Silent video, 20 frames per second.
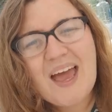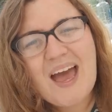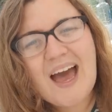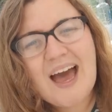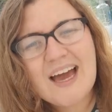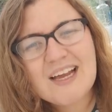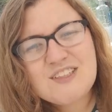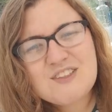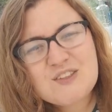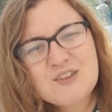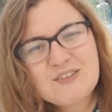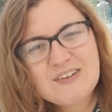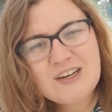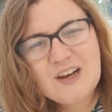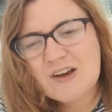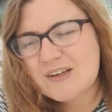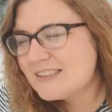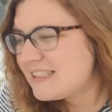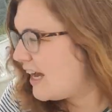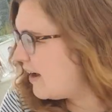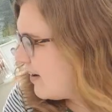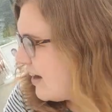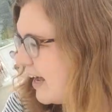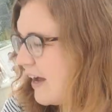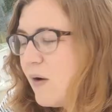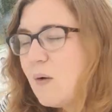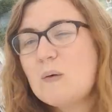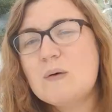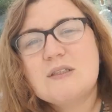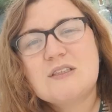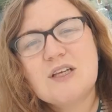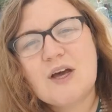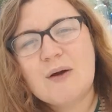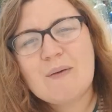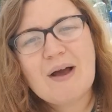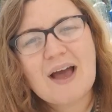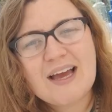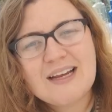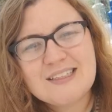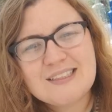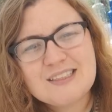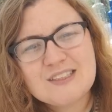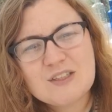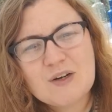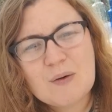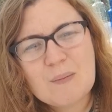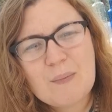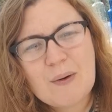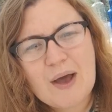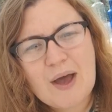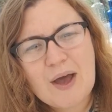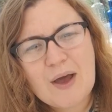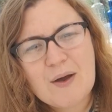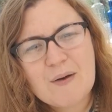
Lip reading: And during lockdown, I also ended up